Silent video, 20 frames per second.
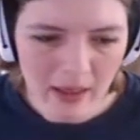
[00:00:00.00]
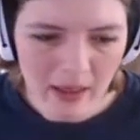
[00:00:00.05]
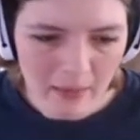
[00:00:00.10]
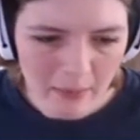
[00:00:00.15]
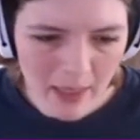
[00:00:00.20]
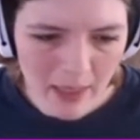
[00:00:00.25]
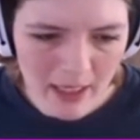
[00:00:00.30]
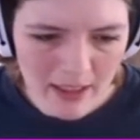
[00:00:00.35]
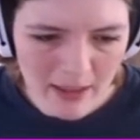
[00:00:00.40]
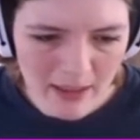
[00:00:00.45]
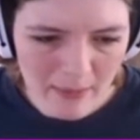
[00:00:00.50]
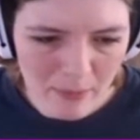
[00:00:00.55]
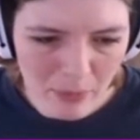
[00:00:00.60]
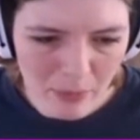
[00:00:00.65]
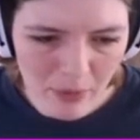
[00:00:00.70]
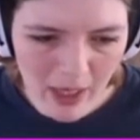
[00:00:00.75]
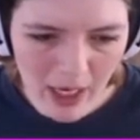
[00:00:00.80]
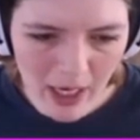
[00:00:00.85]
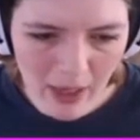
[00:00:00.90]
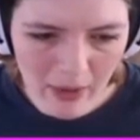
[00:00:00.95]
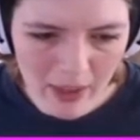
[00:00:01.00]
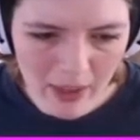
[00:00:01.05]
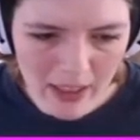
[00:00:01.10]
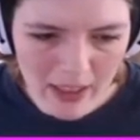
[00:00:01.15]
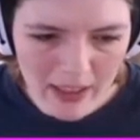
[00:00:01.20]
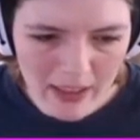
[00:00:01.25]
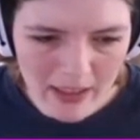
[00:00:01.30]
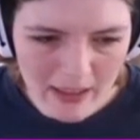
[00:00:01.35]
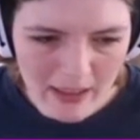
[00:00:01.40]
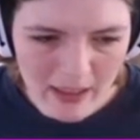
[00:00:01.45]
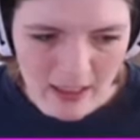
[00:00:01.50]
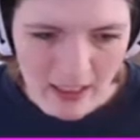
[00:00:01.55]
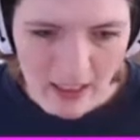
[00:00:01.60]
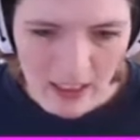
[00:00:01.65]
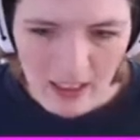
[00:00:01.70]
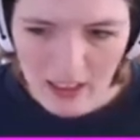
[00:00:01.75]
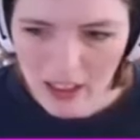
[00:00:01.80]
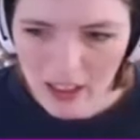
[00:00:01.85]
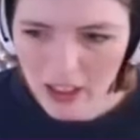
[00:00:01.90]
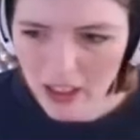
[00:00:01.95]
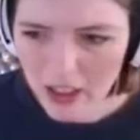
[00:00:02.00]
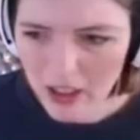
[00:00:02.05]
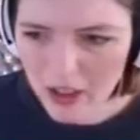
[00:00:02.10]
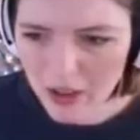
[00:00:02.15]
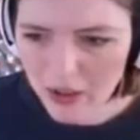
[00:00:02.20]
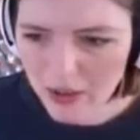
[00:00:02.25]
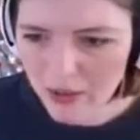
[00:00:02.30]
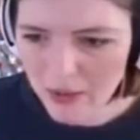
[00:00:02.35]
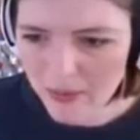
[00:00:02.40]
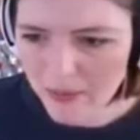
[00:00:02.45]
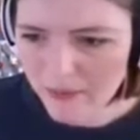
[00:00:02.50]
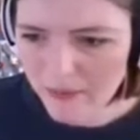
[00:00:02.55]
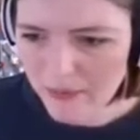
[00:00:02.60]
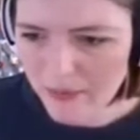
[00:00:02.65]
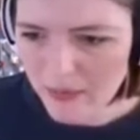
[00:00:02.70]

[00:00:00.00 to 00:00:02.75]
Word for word: Make some brownies, you know.